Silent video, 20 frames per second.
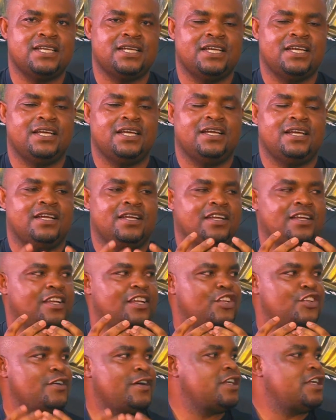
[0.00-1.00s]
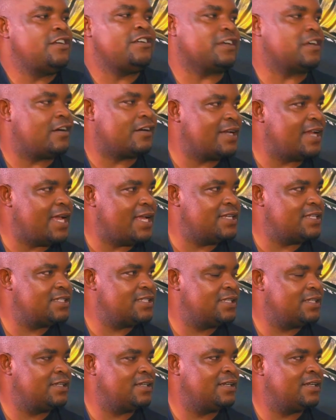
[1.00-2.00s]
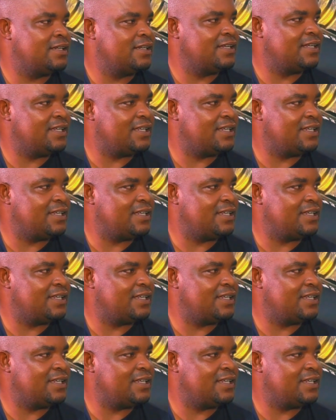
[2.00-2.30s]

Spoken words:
you're not recognized. You're not recognized.